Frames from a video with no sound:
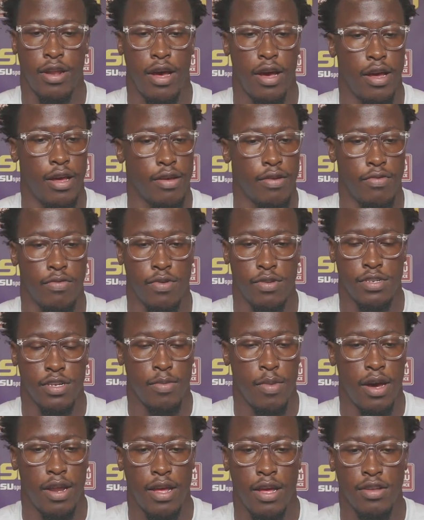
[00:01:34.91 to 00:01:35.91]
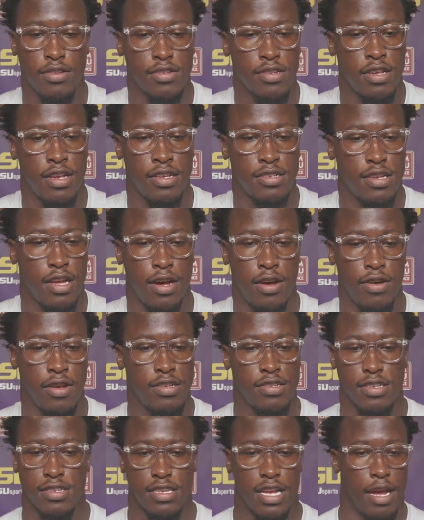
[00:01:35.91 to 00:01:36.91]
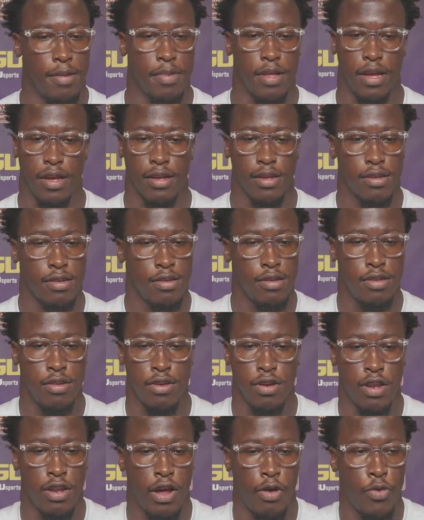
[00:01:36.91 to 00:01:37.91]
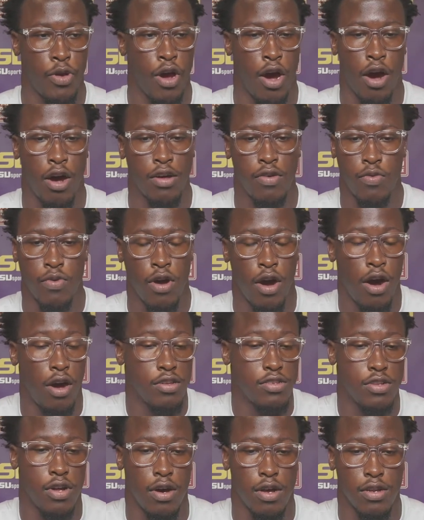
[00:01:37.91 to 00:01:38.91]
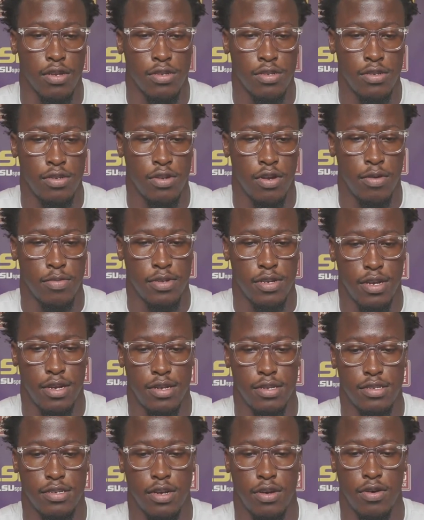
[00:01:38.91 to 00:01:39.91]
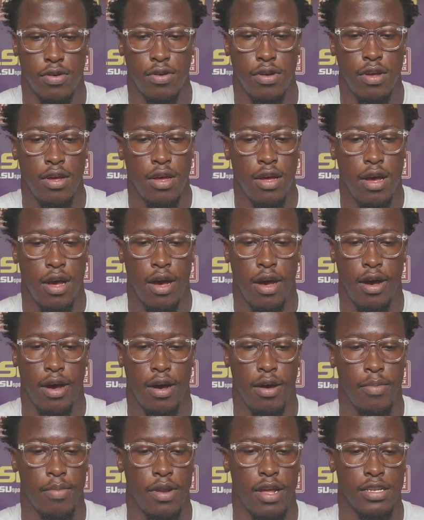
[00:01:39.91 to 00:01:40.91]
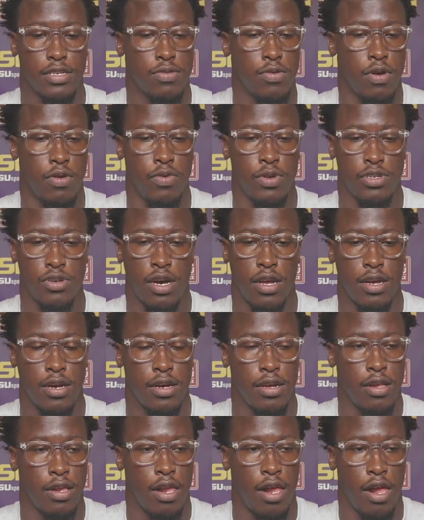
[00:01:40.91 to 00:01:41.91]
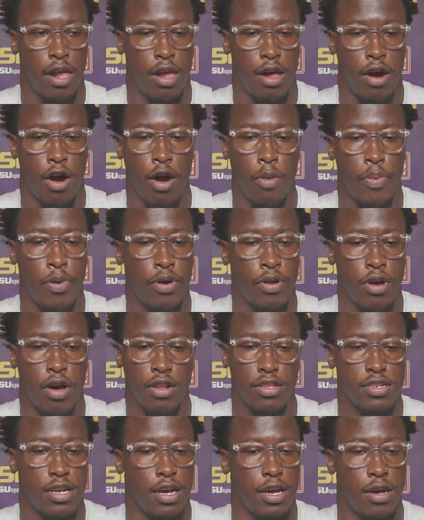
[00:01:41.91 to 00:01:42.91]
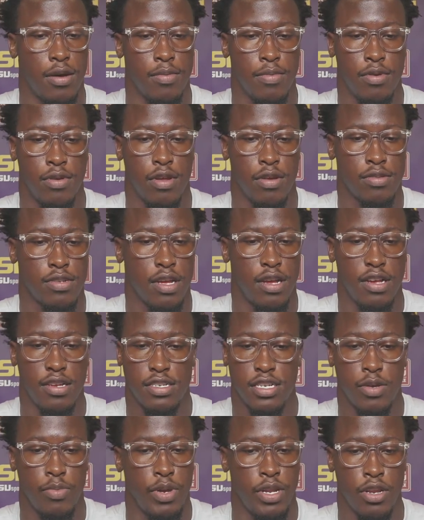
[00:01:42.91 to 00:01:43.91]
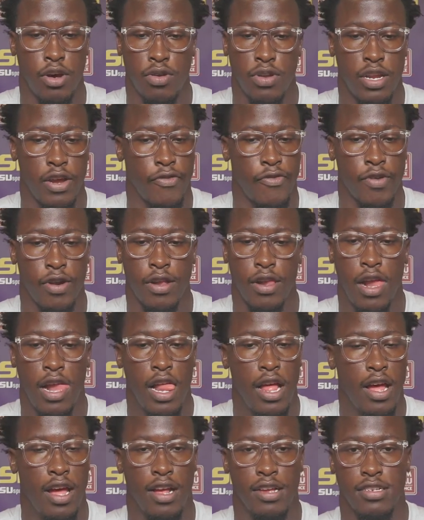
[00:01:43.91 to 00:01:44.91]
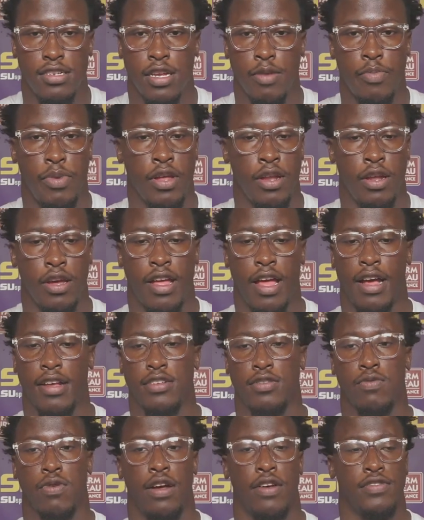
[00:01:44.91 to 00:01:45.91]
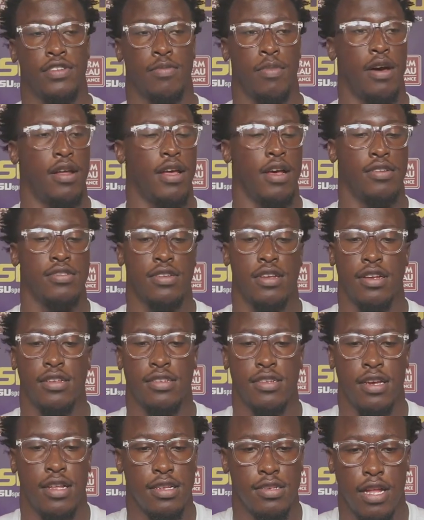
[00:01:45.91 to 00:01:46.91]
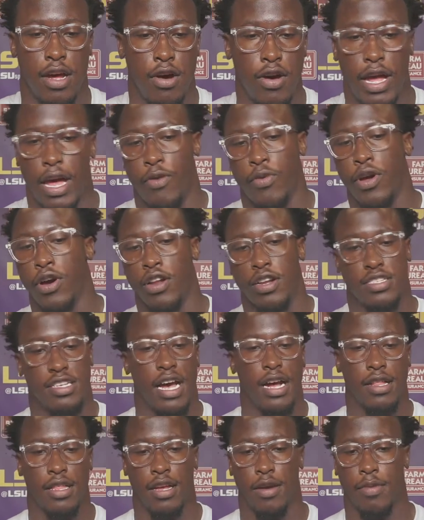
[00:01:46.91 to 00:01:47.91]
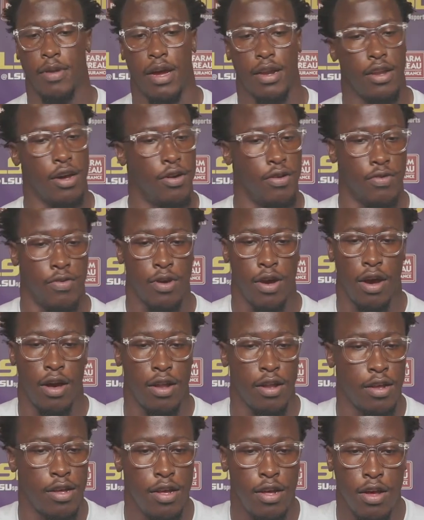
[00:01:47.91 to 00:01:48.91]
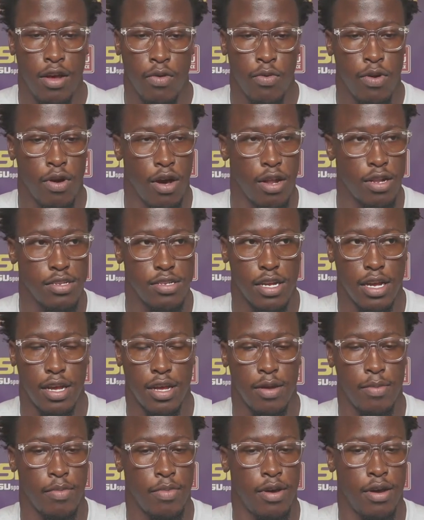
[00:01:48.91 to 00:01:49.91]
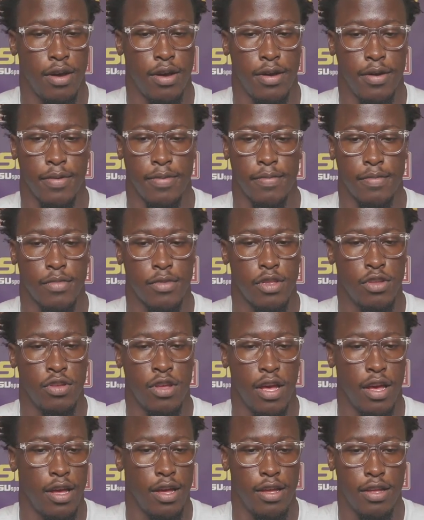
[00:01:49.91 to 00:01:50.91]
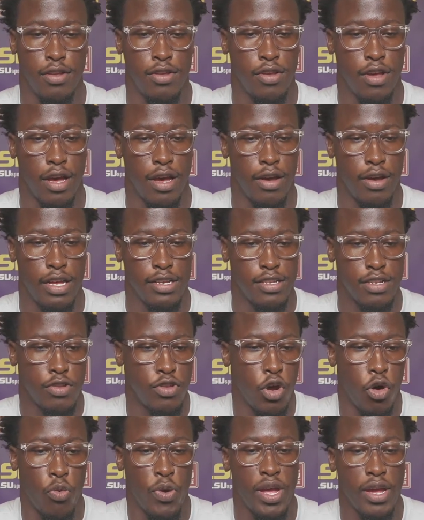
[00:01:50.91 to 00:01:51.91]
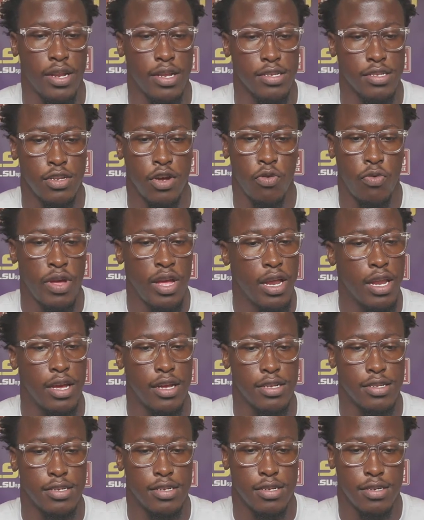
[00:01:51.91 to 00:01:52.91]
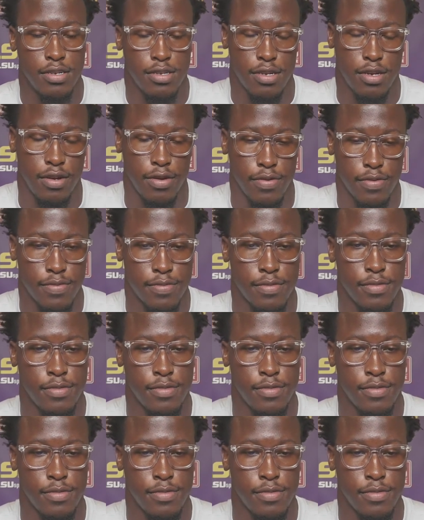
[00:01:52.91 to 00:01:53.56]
Like when somebody else gets out, it's the same thing. You, we all we all starters. You know what I'm saying? So. Um, that's what we try to uh, harp on all the time. You know what I'm saying? It should be no different. It shouldn't be in a case where if somebody else gets in, it's like, okay, we're gonna attack them. Like, no, we all we all the same. Um, you can't you can't. It's no weakness, no weak links. So.